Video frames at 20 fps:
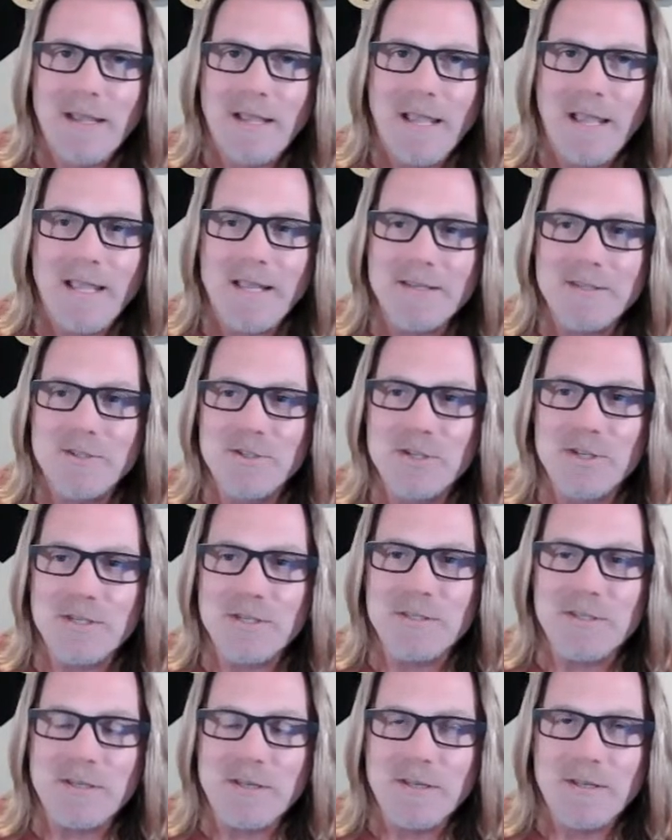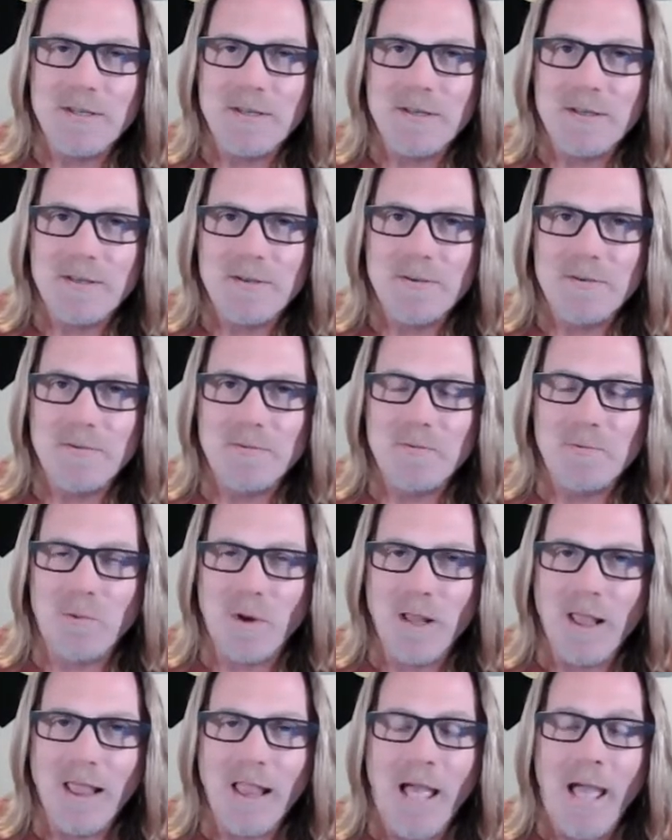and just
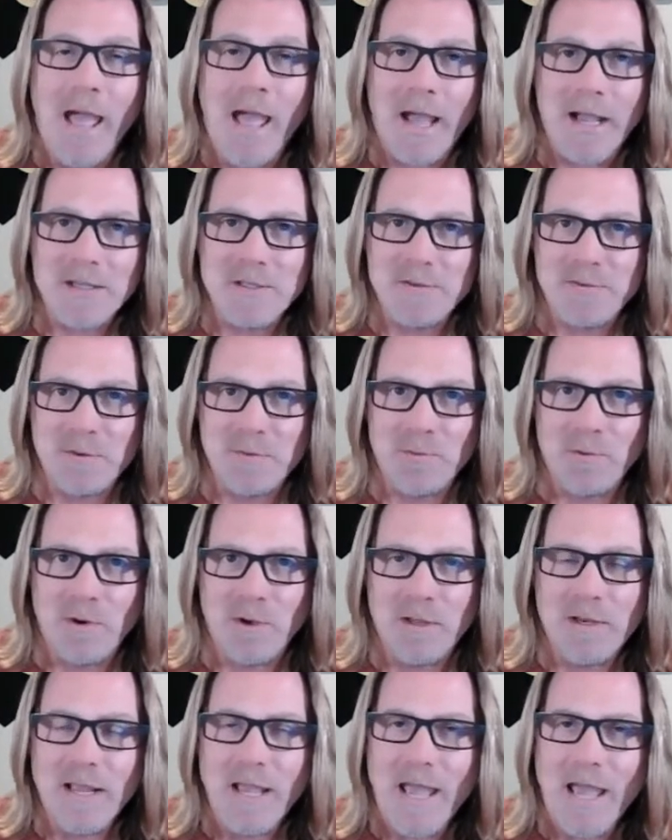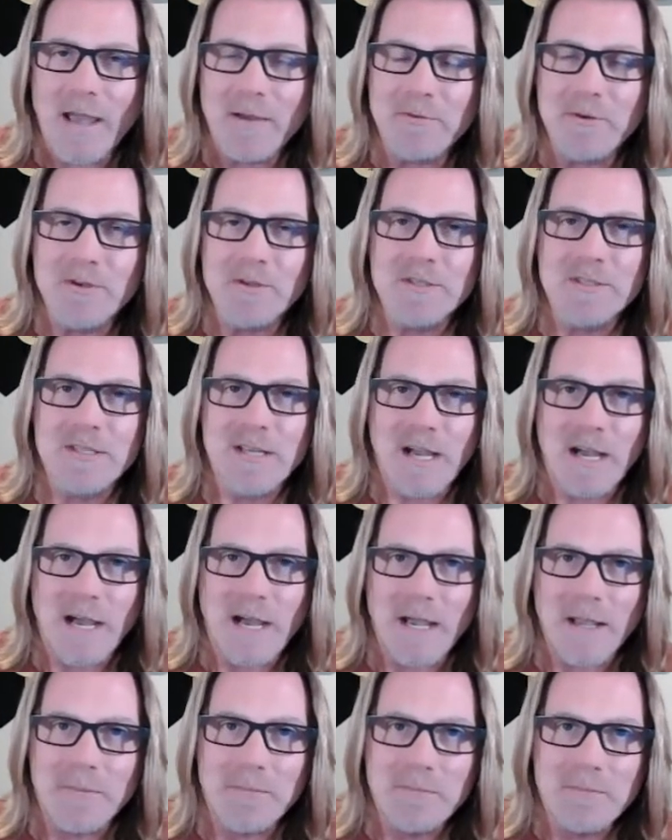relax, for one, have a good
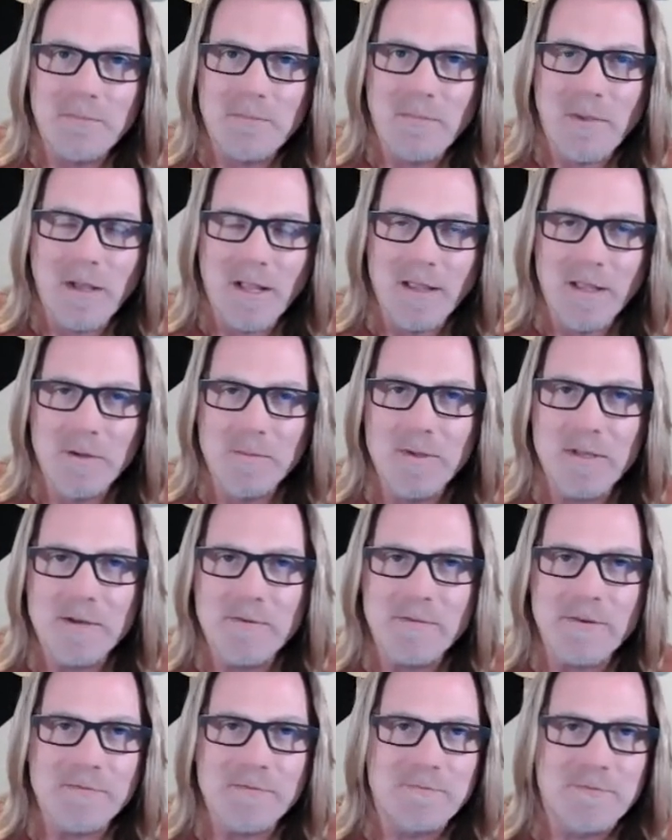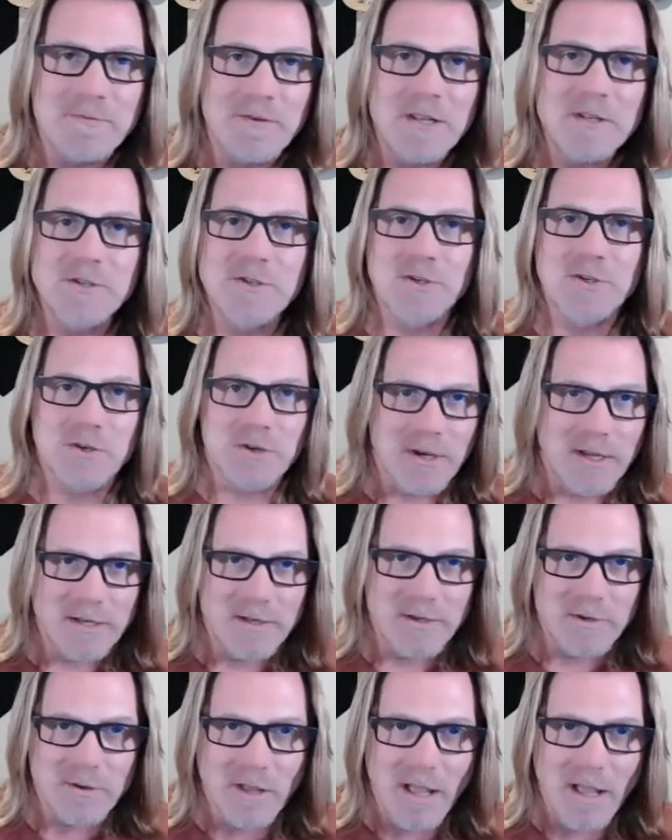time, a little bit of adventure
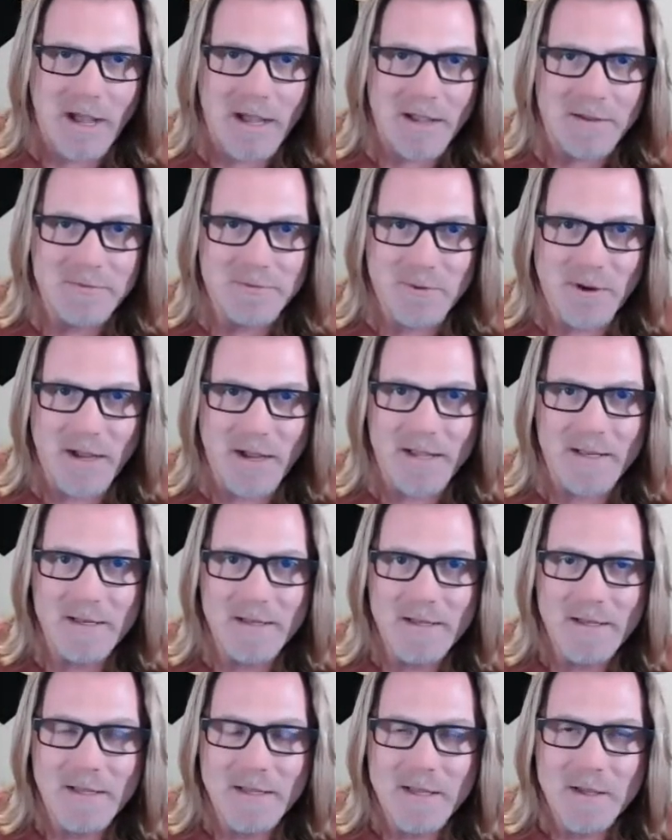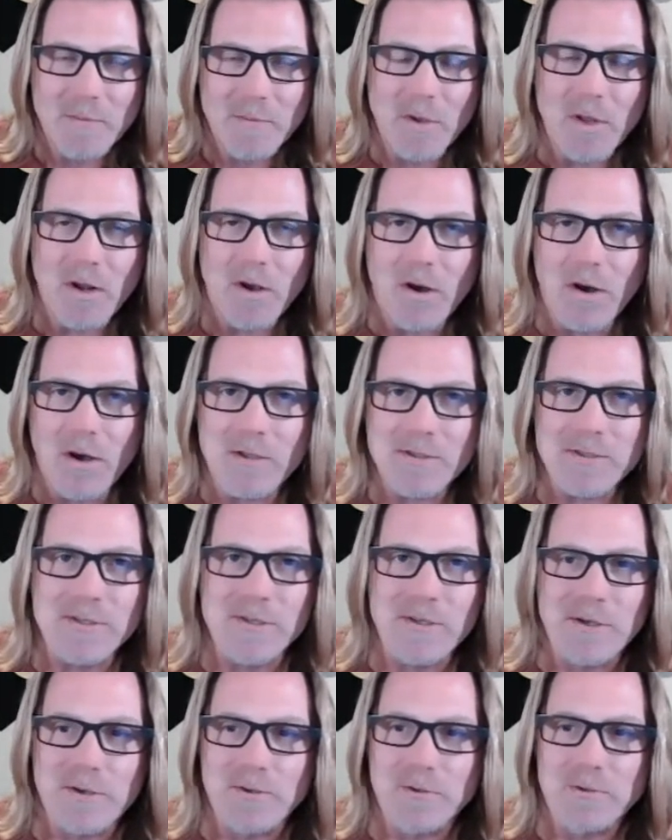in your life, right? But
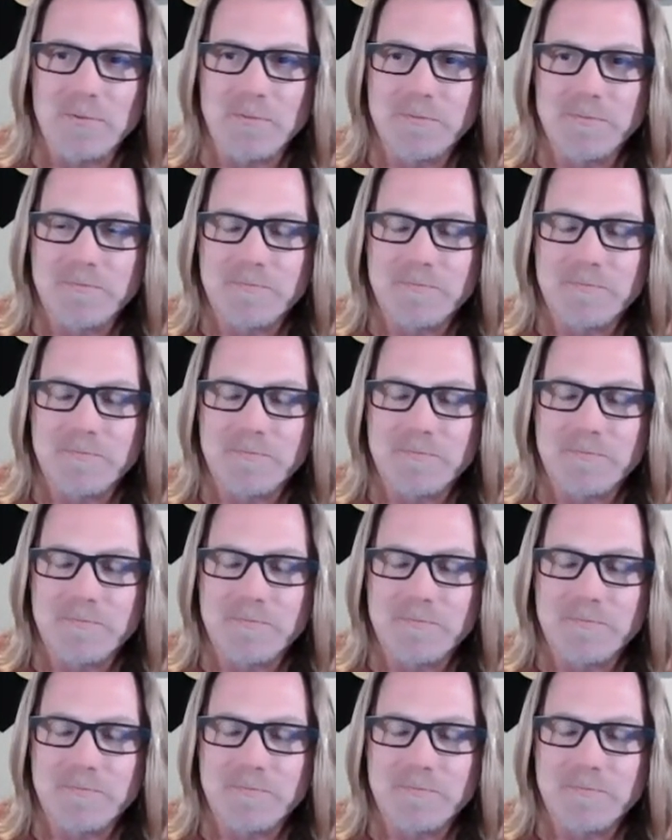also,